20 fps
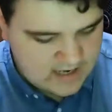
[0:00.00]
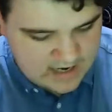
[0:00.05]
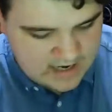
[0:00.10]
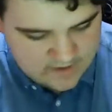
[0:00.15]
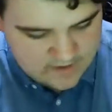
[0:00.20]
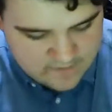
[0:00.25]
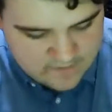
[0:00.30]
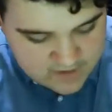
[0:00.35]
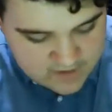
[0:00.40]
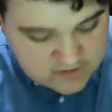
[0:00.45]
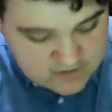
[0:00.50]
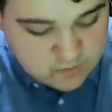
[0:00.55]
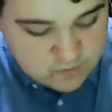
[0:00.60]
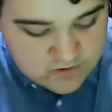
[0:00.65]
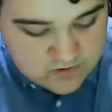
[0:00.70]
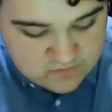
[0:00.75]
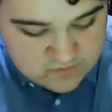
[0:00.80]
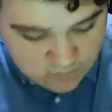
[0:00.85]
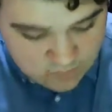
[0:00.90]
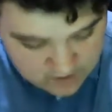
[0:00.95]
And this
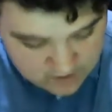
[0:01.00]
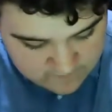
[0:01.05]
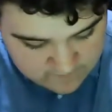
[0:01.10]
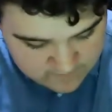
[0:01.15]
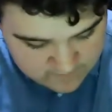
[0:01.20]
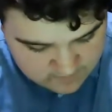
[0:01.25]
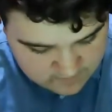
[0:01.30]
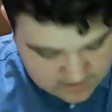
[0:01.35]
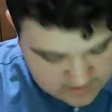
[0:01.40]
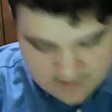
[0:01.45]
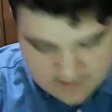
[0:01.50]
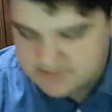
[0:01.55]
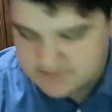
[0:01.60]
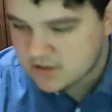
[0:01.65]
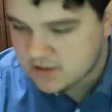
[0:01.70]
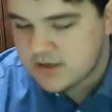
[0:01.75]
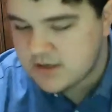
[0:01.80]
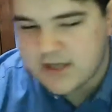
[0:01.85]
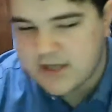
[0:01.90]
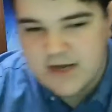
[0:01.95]
was one of them, and I'm
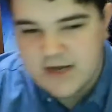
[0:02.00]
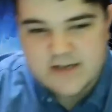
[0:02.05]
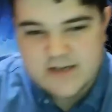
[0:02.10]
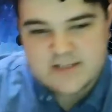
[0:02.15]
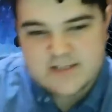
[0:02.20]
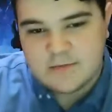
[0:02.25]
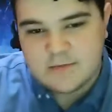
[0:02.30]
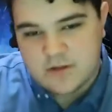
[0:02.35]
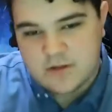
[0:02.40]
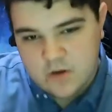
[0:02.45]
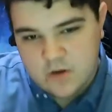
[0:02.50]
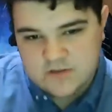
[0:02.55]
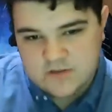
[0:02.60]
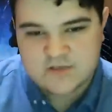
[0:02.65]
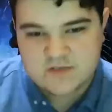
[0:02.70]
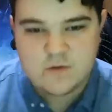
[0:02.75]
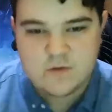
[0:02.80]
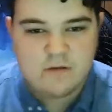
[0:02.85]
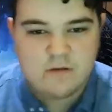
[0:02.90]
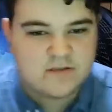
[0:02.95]
starting to get into some of those
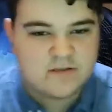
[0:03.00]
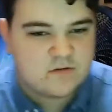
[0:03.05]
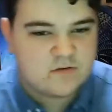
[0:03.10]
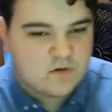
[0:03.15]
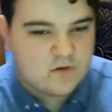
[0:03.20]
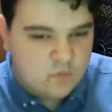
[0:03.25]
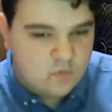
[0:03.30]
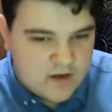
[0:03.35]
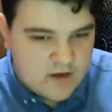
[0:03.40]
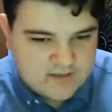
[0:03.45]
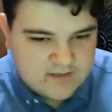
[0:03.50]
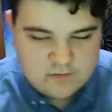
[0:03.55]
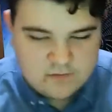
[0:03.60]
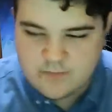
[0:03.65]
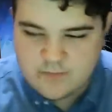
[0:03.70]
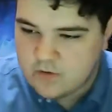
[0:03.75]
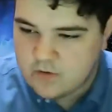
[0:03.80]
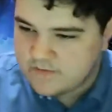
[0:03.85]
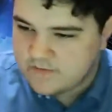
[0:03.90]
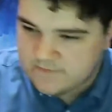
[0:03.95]
as well as the requests. We're
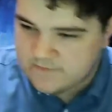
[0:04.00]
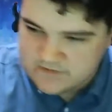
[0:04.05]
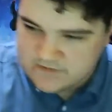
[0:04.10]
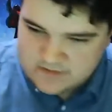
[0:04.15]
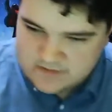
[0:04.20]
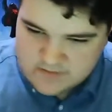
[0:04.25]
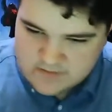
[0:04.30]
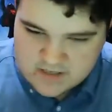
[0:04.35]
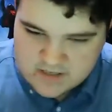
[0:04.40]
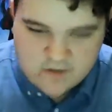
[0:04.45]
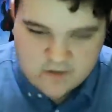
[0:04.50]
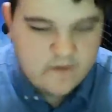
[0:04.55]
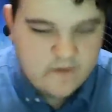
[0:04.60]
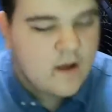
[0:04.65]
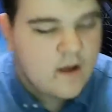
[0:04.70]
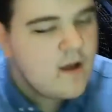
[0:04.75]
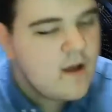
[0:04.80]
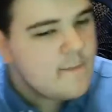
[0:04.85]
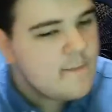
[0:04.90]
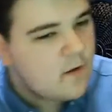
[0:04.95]
pulling for some here,
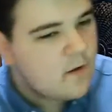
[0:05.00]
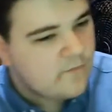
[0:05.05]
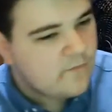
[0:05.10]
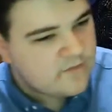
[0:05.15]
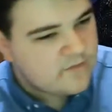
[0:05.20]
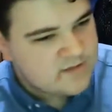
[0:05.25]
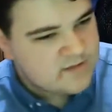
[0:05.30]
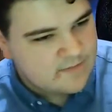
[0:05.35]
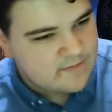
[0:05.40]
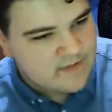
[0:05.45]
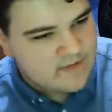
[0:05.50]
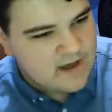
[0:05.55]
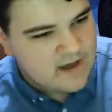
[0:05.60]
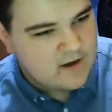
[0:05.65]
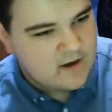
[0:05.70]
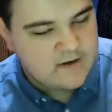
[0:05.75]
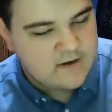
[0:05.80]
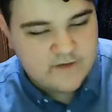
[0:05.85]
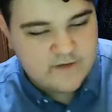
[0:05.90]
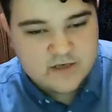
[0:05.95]
pulling for some
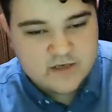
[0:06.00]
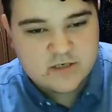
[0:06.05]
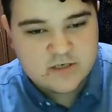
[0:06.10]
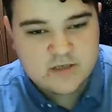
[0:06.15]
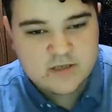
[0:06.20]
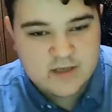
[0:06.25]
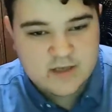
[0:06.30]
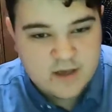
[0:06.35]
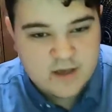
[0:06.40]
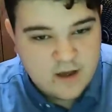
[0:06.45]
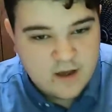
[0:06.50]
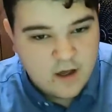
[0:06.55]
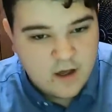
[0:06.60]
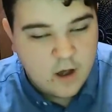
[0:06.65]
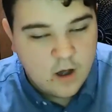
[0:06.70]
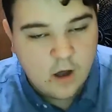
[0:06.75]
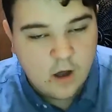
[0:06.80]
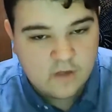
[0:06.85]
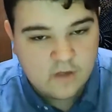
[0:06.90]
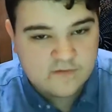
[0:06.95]
there, and eventually
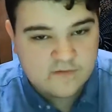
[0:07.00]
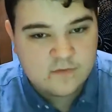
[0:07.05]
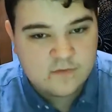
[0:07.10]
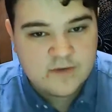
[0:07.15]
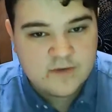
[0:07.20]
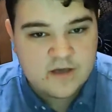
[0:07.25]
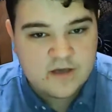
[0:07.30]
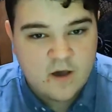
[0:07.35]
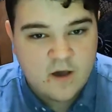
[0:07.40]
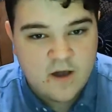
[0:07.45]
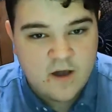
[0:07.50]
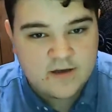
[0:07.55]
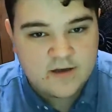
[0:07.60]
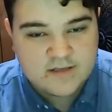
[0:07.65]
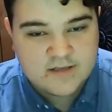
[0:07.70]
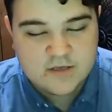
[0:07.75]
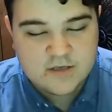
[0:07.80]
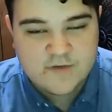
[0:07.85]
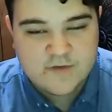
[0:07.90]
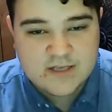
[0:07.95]
all of them will be gone.
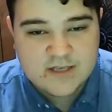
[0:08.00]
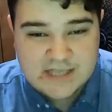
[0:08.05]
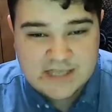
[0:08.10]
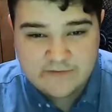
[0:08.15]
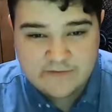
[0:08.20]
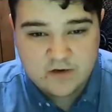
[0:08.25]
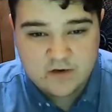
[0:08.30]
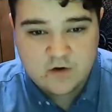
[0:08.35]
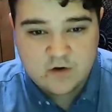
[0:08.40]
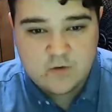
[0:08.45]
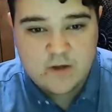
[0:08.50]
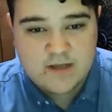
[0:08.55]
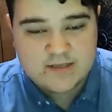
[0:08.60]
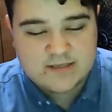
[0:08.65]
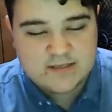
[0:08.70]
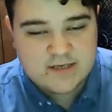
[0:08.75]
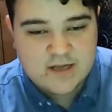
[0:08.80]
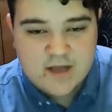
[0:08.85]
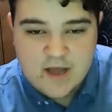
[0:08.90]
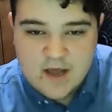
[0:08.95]
So if you guys have any
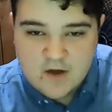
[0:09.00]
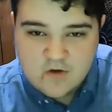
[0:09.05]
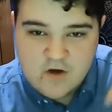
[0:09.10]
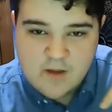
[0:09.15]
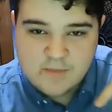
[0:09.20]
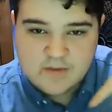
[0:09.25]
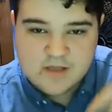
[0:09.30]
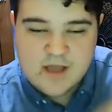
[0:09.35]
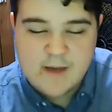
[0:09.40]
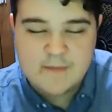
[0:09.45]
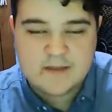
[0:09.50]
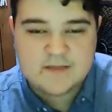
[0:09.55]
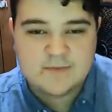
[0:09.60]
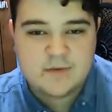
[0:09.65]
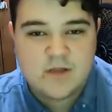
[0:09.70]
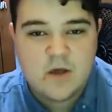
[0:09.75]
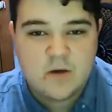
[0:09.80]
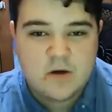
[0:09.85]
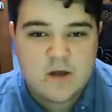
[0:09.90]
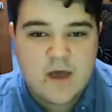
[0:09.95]
requests, drop them in the comments
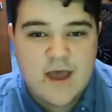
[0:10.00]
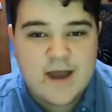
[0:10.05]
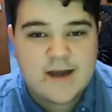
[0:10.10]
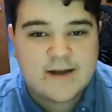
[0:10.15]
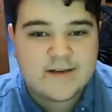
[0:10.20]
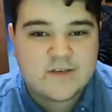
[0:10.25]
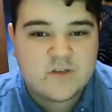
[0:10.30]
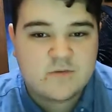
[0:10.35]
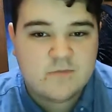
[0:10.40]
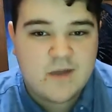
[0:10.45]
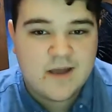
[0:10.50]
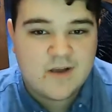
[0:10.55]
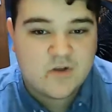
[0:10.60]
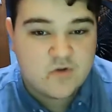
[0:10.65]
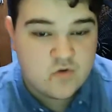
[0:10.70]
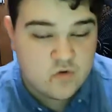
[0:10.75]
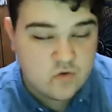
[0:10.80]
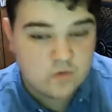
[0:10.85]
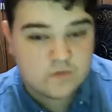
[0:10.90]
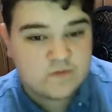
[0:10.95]
below, and I'll add it to my
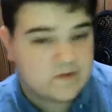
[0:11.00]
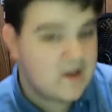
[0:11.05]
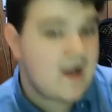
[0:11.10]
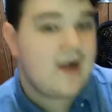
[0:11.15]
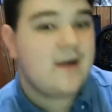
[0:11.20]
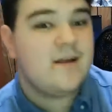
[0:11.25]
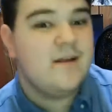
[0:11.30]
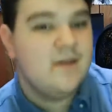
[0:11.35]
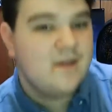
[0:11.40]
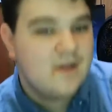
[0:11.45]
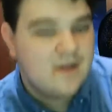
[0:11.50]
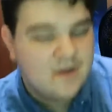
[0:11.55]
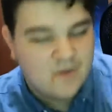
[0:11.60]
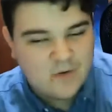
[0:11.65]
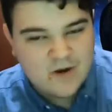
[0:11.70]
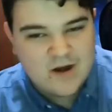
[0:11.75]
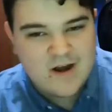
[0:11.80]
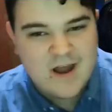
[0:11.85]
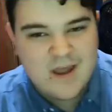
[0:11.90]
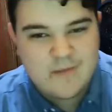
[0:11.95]
Google Doc
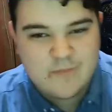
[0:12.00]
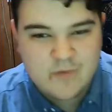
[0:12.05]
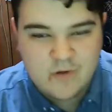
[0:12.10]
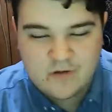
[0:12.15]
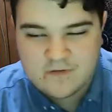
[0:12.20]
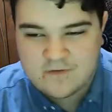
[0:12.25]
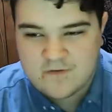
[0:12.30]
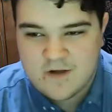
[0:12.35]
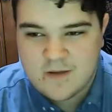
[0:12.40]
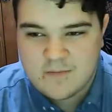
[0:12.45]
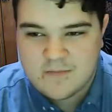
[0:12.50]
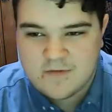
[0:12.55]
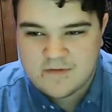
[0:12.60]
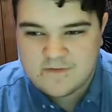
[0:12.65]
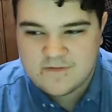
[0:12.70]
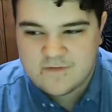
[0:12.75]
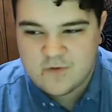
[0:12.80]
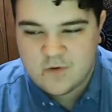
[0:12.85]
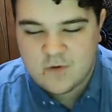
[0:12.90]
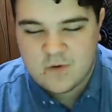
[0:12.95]
where I pull from
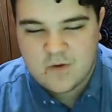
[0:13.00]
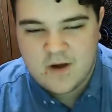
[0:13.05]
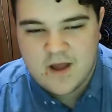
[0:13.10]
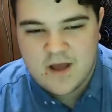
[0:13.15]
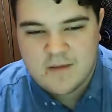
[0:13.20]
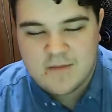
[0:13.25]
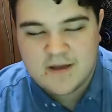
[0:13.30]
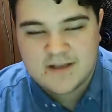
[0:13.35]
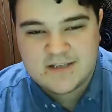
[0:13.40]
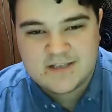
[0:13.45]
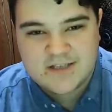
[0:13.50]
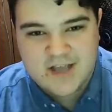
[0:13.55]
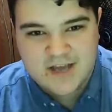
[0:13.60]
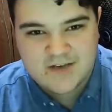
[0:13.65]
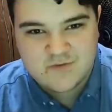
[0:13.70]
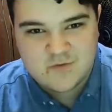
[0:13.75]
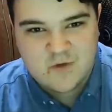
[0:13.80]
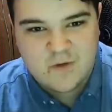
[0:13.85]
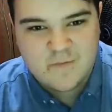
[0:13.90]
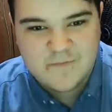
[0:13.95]
for my schedule.